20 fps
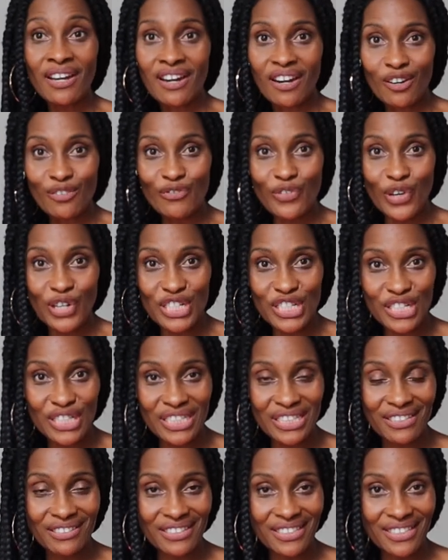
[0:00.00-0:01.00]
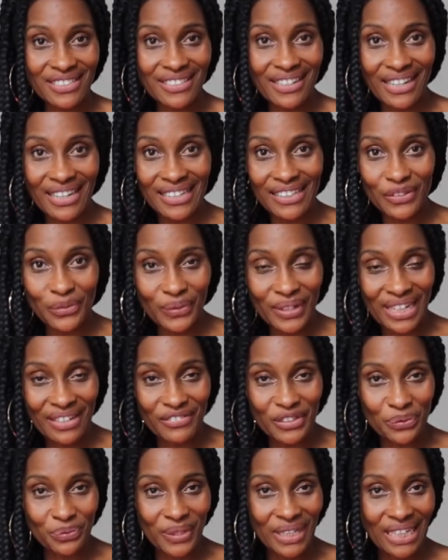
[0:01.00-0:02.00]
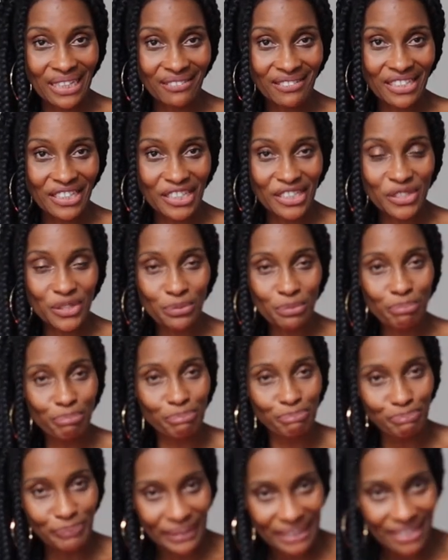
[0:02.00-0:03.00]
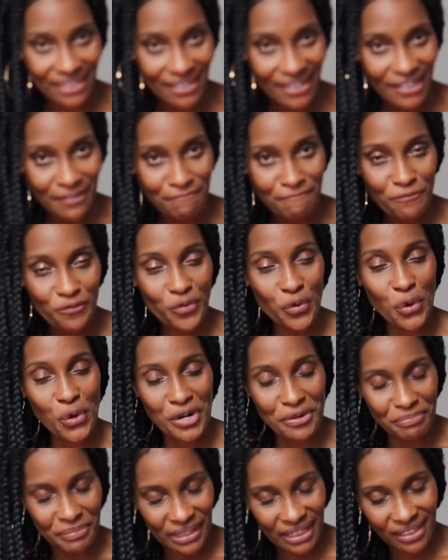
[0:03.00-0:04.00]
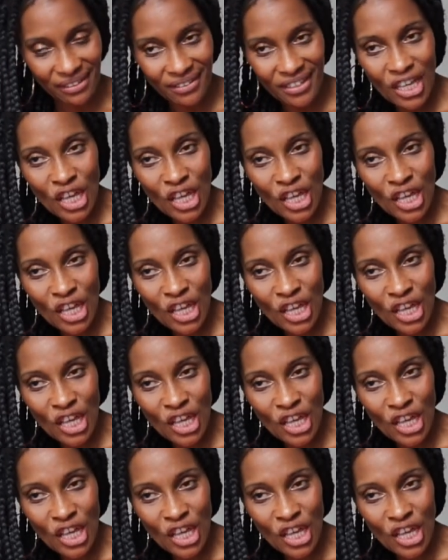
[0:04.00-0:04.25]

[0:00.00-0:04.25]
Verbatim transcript: Unfortunately, I don't have anyone else here to button them for me.